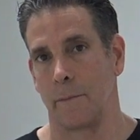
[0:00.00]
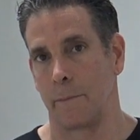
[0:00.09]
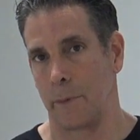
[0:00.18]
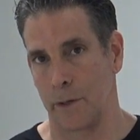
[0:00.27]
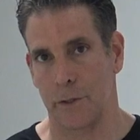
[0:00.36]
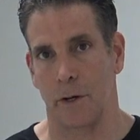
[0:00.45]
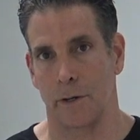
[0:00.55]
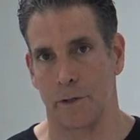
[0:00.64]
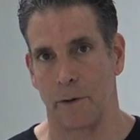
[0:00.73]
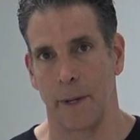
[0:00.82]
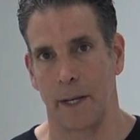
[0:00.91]
most cars
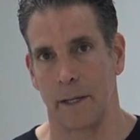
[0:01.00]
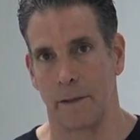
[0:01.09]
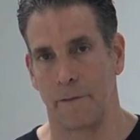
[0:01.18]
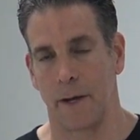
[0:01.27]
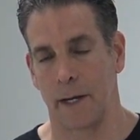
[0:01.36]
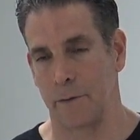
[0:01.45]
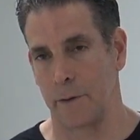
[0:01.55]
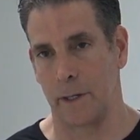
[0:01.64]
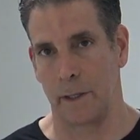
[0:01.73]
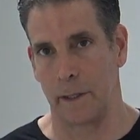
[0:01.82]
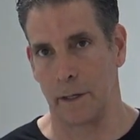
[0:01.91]
that are painted at the
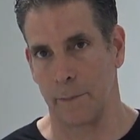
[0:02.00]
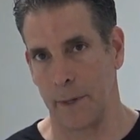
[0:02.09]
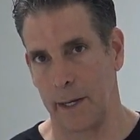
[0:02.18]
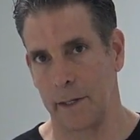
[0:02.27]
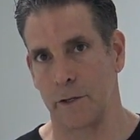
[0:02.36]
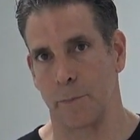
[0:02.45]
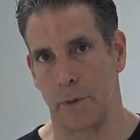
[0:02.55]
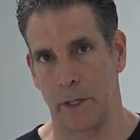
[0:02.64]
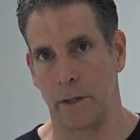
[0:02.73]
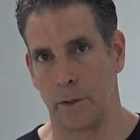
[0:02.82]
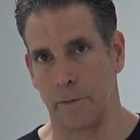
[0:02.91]
factory, their paint is pretty
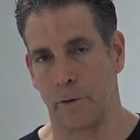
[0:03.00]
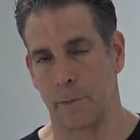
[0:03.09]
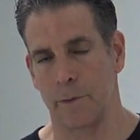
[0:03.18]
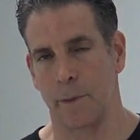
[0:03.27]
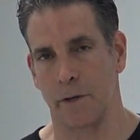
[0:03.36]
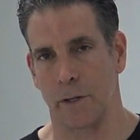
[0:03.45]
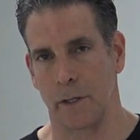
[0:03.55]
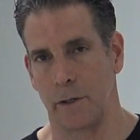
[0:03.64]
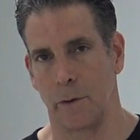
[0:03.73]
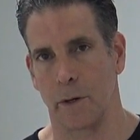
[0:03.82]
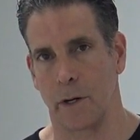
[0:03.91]
uniform, especially
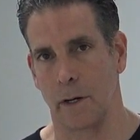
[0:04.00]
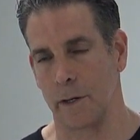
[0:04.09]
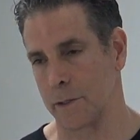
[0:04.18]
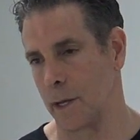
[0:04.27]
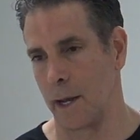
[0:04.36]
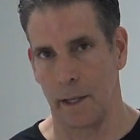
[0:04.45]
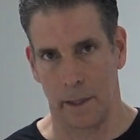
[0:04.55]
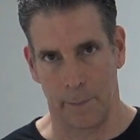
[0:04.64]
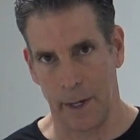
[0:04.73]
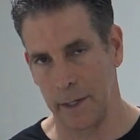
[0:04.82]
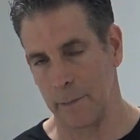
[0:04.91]
newer cars. They're
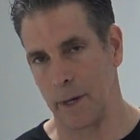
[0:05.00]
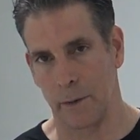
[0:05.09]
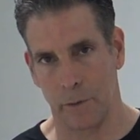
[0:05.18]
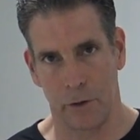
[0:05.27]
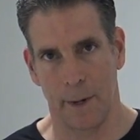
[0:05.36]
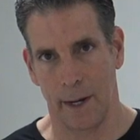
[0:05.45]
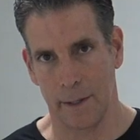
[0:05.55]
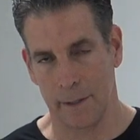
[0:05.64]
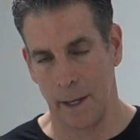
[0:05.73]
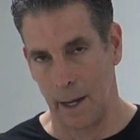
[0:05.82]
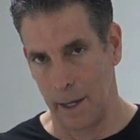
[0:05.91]
painted by
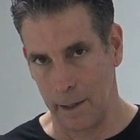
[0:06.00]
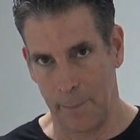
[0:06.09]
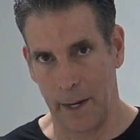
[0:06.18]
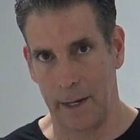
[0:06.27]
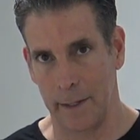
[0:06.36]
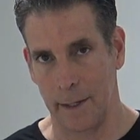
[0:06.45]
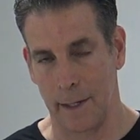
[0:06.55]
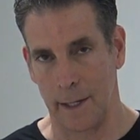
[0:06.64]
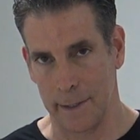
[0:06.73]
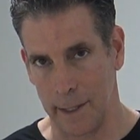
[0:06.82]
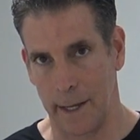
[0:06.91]
robots, and the paint
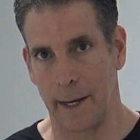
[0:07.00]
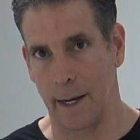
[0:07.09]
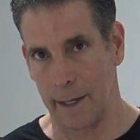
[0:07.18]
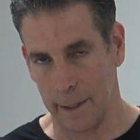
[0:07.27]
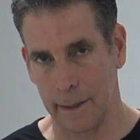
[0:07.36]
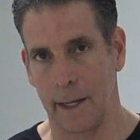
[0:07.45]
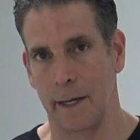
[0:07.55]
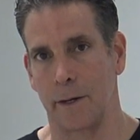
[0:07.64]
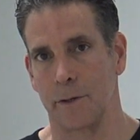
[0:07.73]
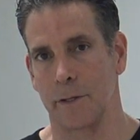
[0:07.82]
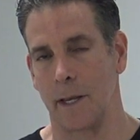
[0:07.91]
is laid on
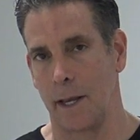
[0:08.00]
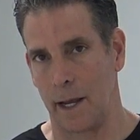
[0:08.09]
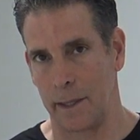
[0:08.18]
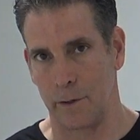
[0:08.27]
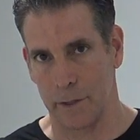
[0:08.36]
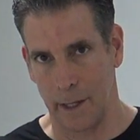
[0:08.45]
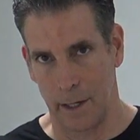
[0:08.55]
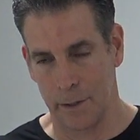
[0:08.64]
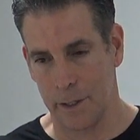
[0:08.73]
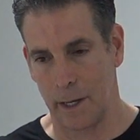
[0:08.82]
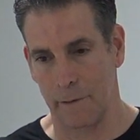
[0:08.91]
layers, and those
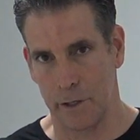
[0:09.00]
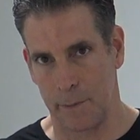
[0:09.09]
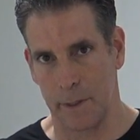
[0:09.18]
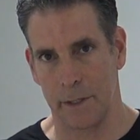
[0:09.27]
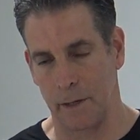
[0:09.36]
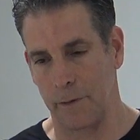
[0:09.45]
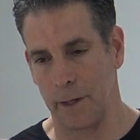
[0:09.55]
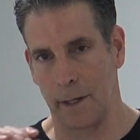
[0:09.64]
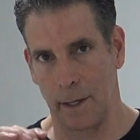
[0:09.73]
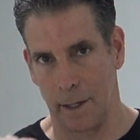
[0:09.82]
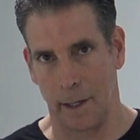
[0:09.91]
layers have a
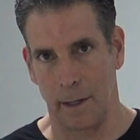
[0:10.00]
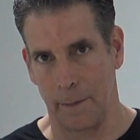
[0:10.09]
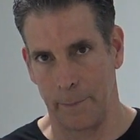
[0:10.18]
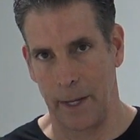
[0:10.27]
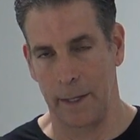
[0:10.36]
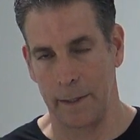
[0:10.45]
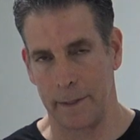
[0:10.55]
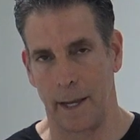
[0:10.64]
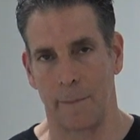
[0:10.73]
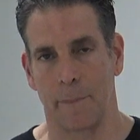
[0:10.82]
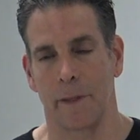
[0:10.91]
specific paint
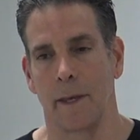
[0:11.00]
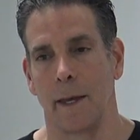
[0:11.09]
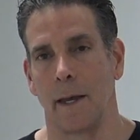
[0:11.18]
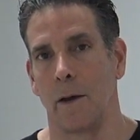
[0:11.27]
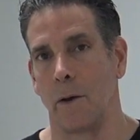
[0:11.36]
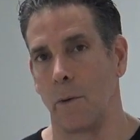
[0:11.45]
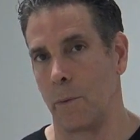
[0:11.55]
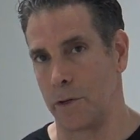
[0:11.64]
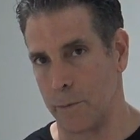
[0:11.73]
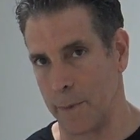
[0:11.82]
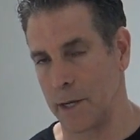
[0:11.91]
depth. When
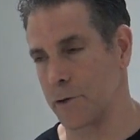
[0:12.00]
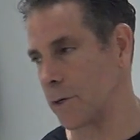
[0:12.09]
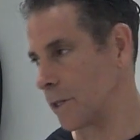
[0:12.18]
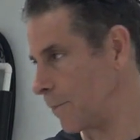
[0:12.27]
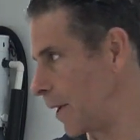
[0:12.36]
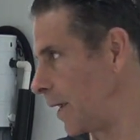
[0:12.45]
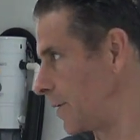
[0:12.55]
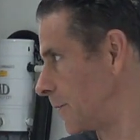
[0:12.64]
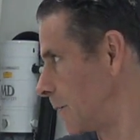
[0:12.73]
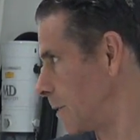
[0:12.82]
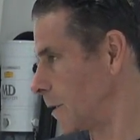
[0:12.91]
you're measuring the paint
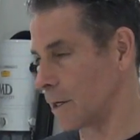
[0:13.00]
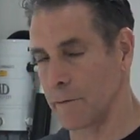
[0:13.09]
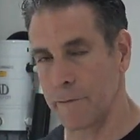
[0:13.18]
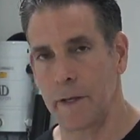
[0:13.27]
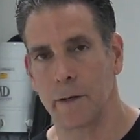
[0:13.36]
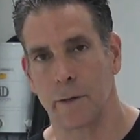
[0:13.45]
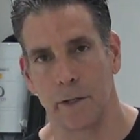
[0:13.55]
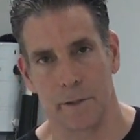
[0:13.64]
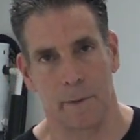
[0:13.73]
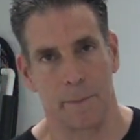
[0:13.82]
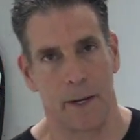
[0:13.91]
on a vehicle that's
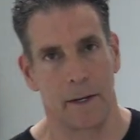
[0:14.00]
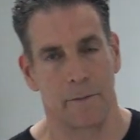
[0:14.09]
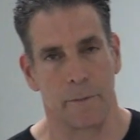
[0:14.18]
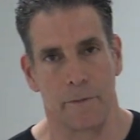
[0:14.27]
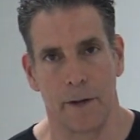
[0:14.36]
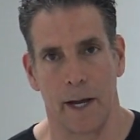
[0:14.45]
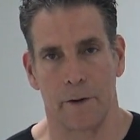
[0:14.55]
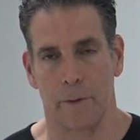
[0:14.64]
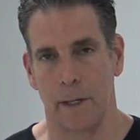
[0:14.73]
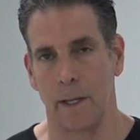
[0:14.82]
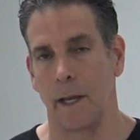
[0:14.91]
been painted from the
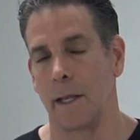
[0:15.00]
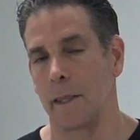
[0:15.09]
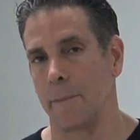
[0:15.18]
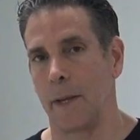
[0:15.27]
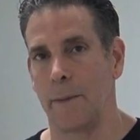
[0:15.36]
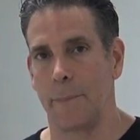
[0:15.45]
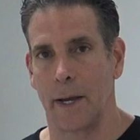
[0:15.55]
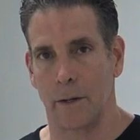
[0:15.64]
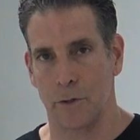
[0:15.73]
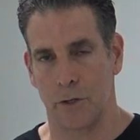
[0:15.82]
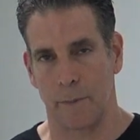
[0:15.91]
factory, the paint
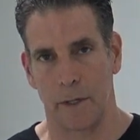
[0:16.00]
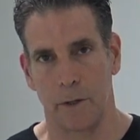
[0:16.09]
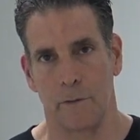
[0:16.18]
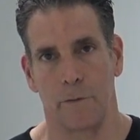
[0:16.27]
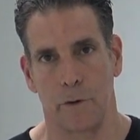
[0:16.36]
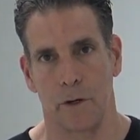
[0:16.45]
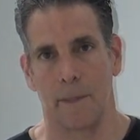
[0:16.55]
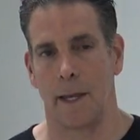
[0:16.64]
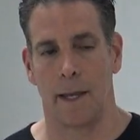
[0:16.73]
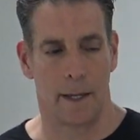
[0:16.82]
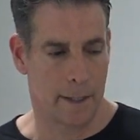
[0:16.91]
panel should be uniform, and